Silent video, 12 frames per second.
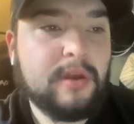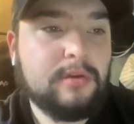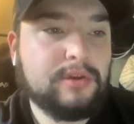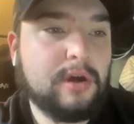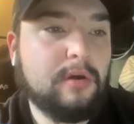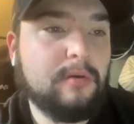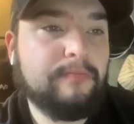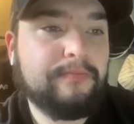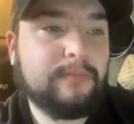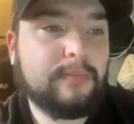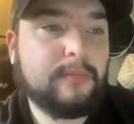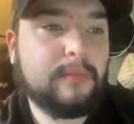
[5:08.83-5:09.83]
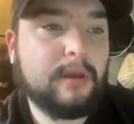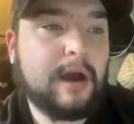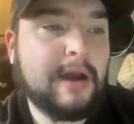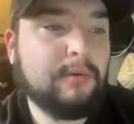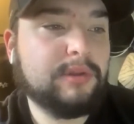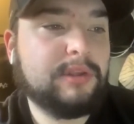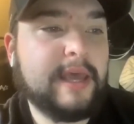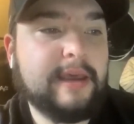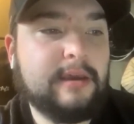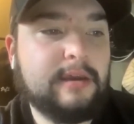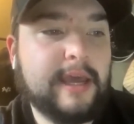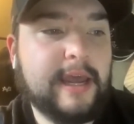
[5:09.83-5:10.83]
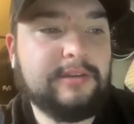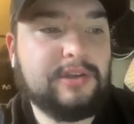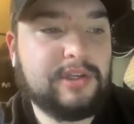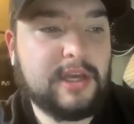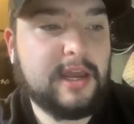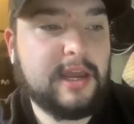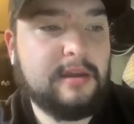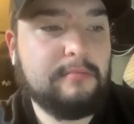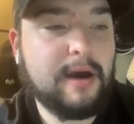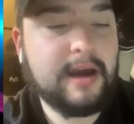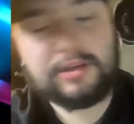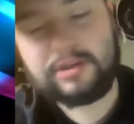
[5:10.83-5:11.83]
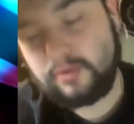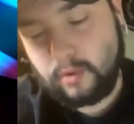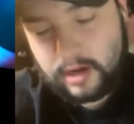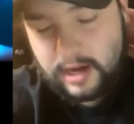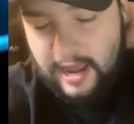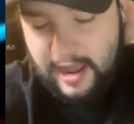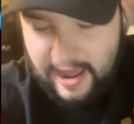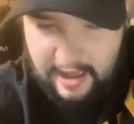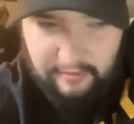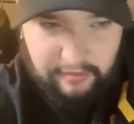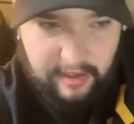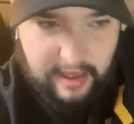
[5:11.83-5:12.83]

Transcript: So I will take Kansas City minus the 1.5,